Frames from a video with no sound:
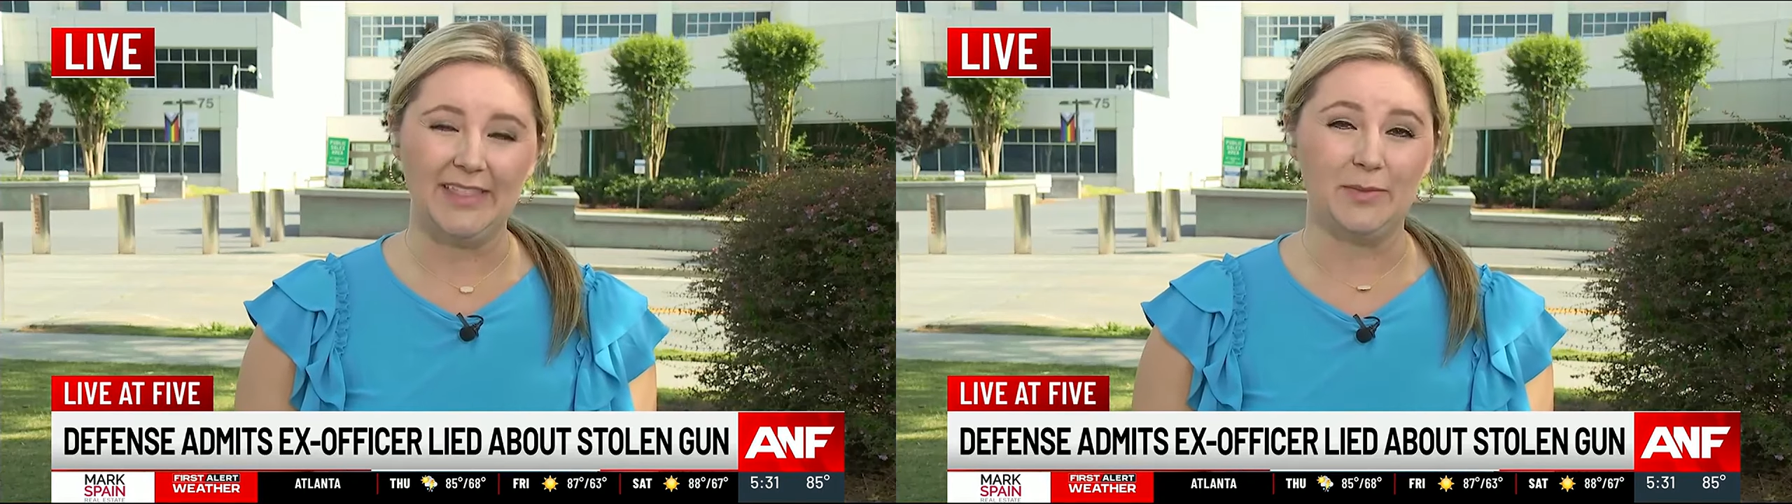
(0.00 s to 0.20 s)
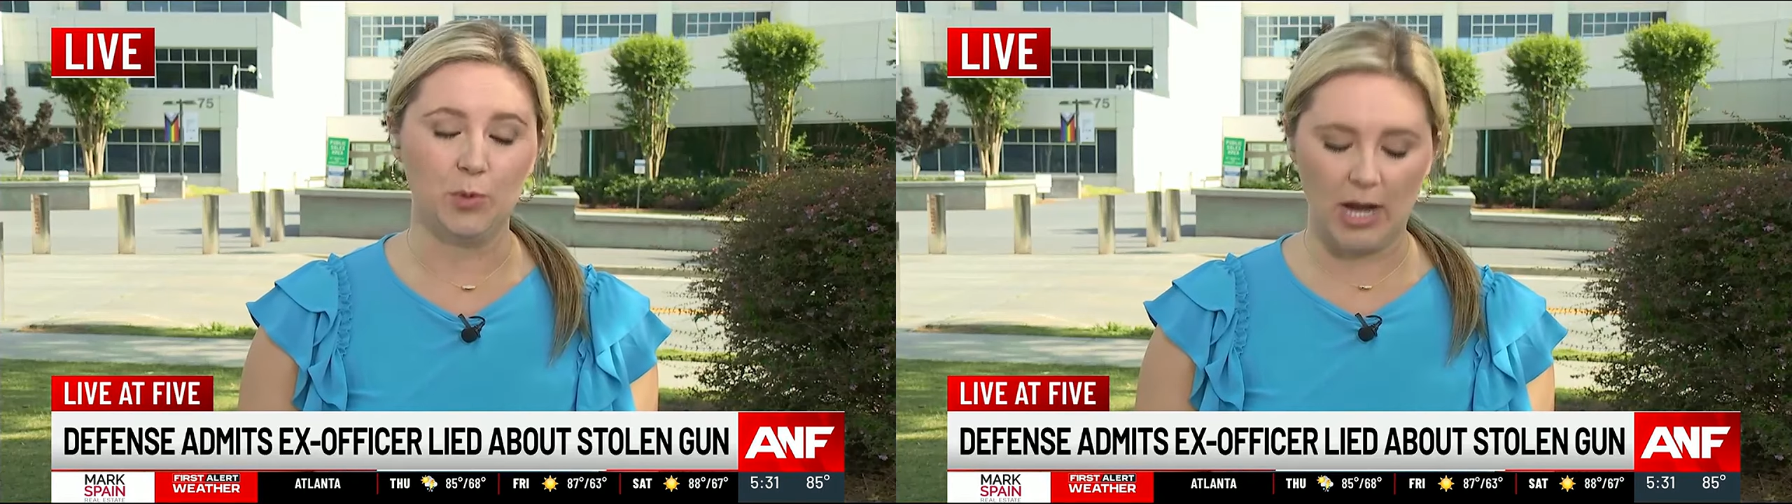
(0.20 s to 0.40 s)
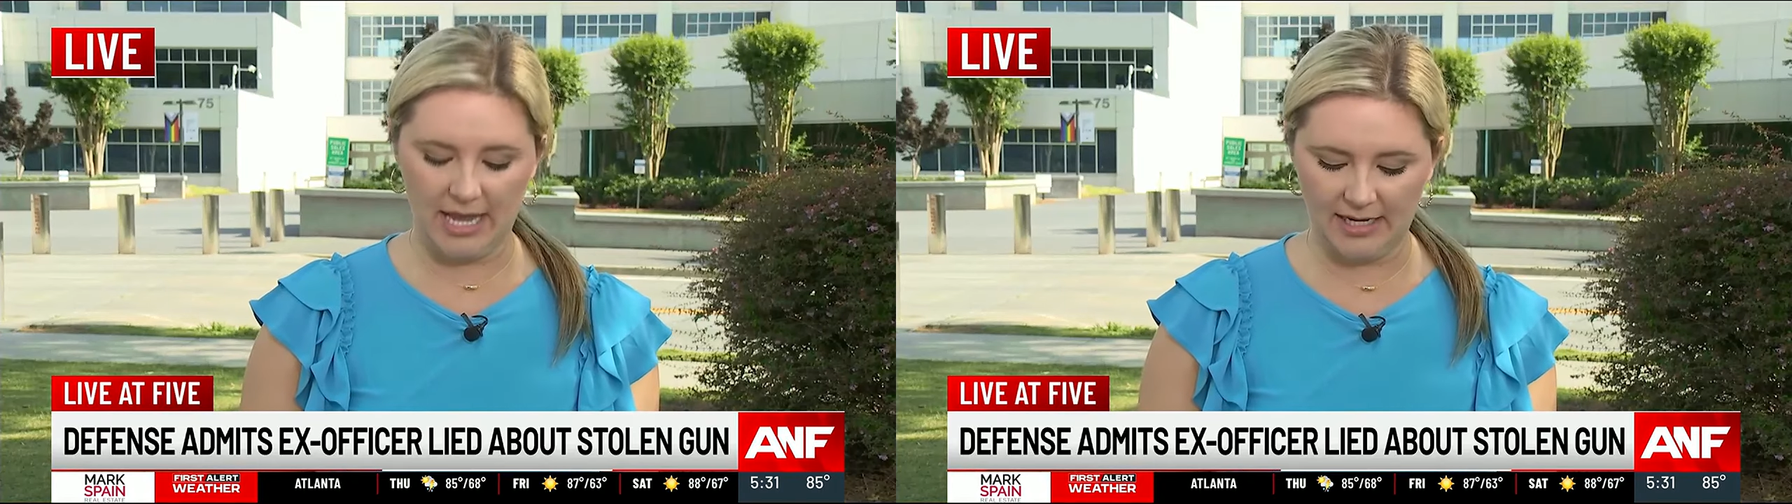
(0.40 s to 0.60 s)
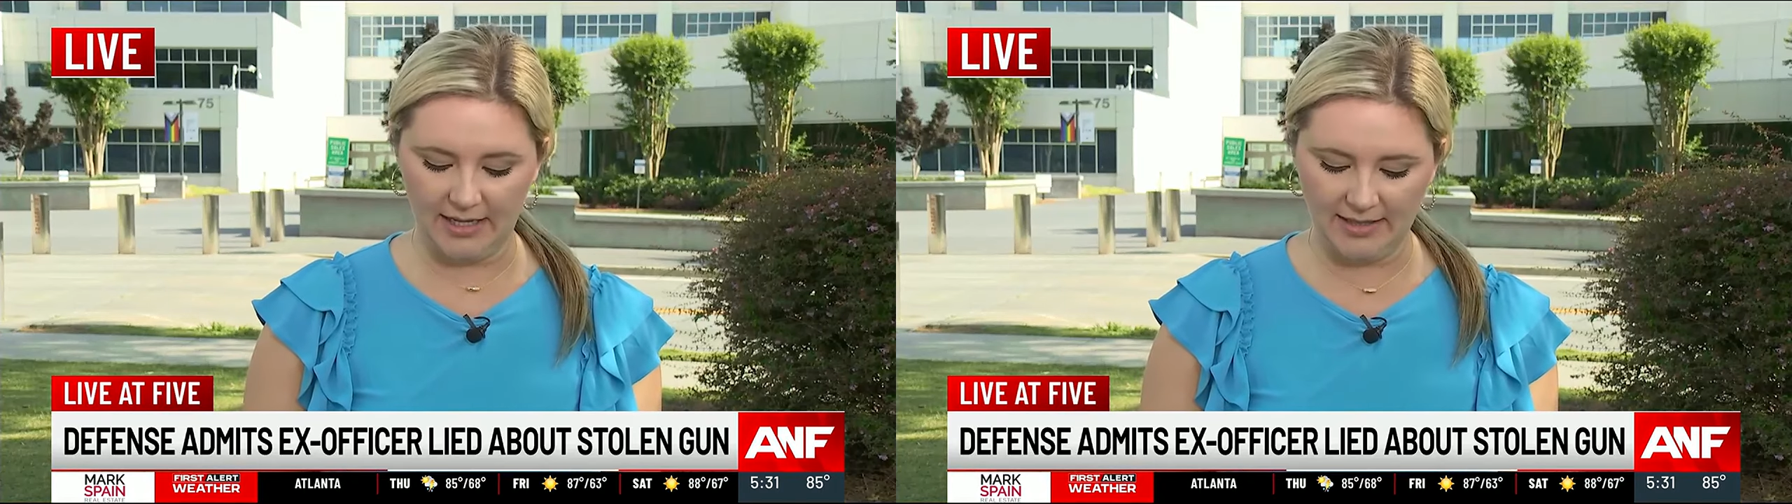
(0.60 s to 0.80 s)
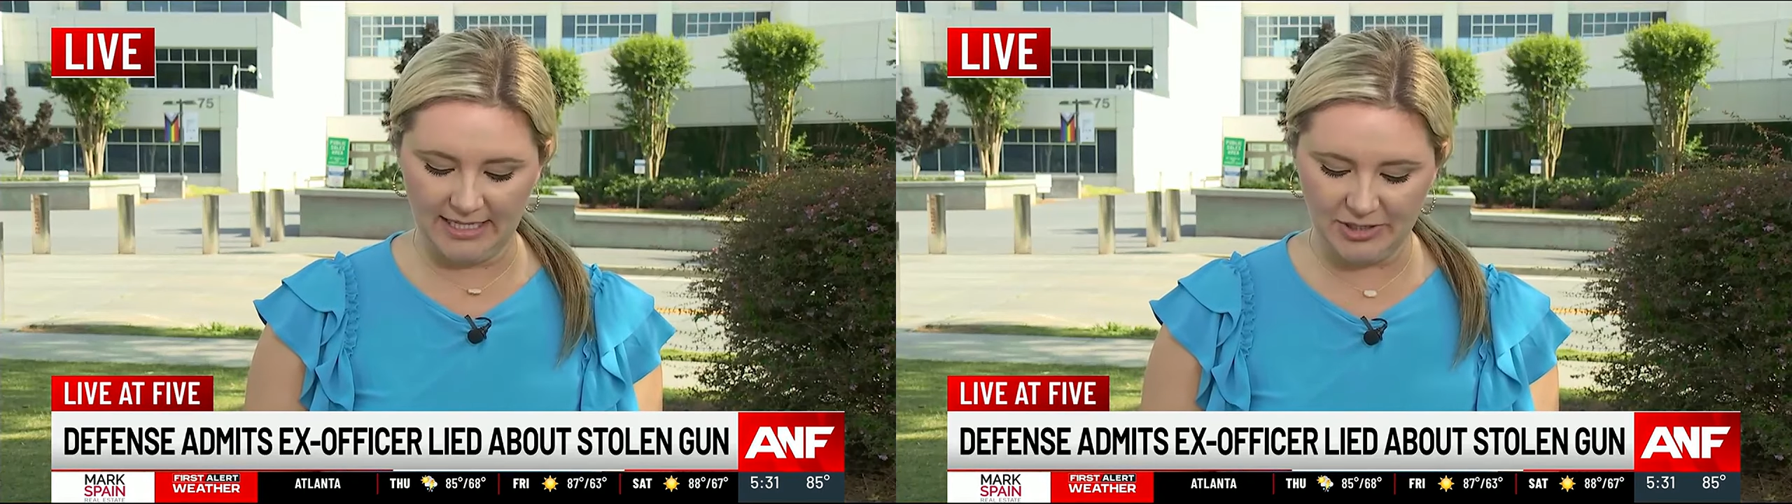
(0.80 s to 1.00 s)
that Bryant
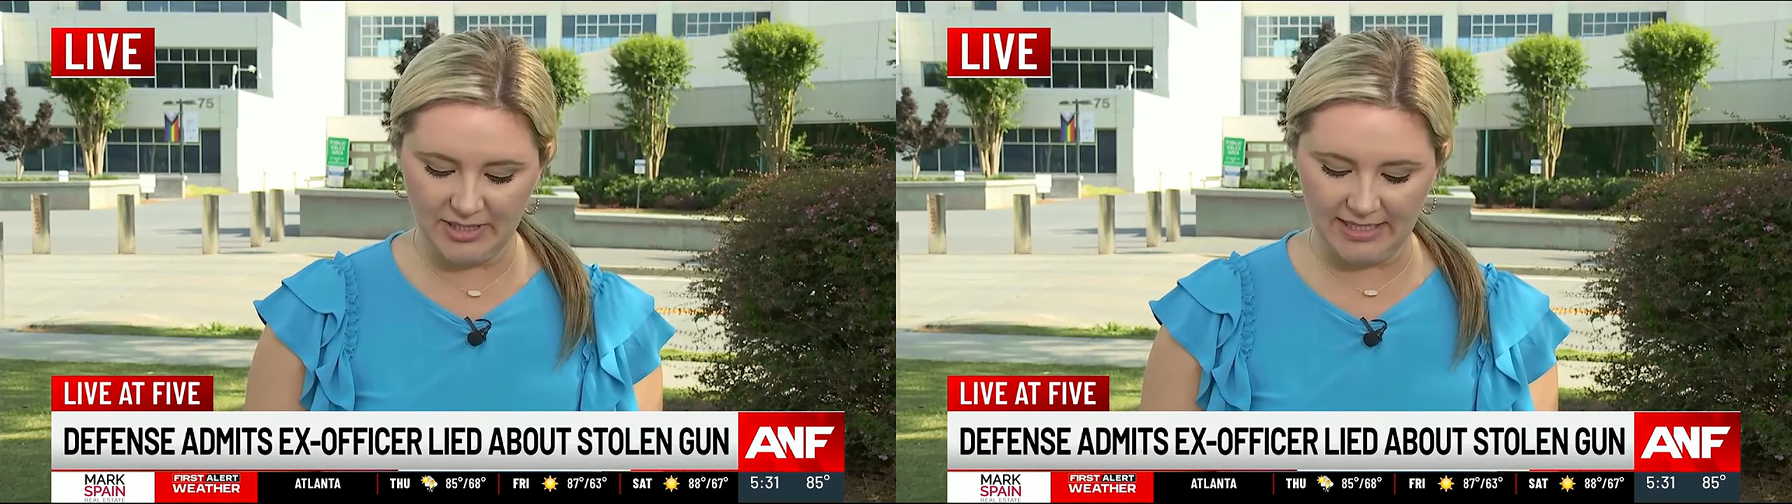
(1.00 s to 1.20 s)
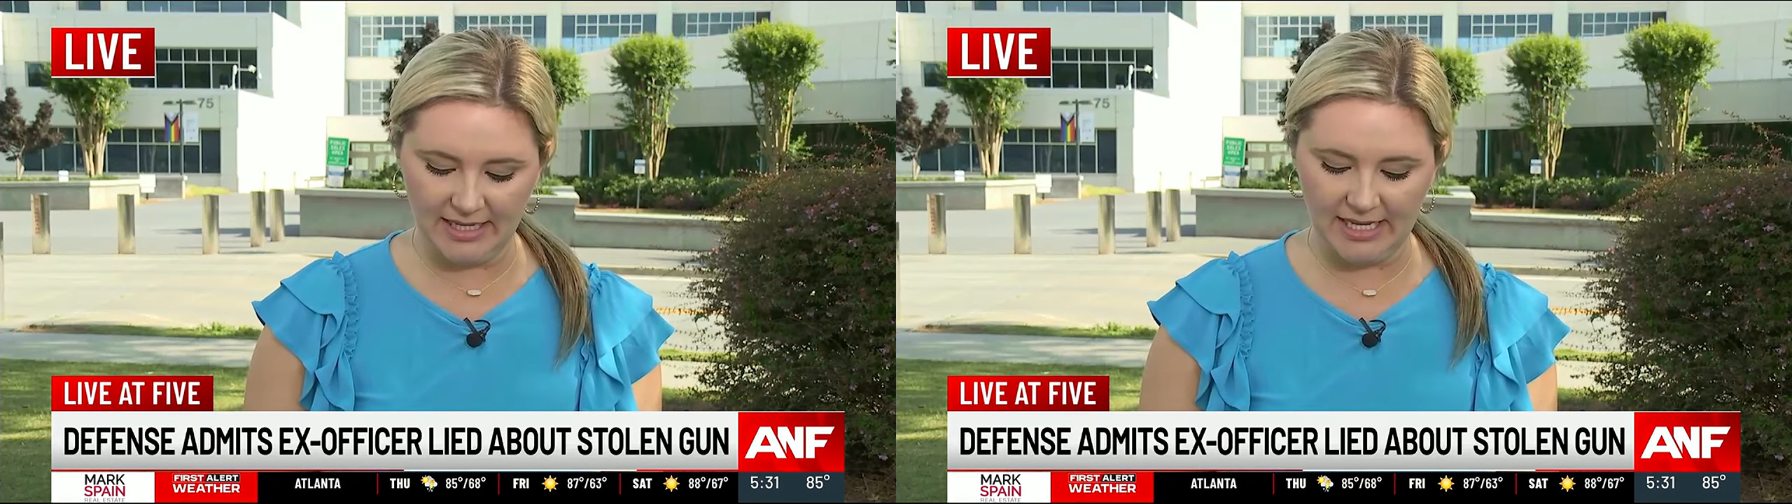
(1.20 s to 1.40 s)
allegedly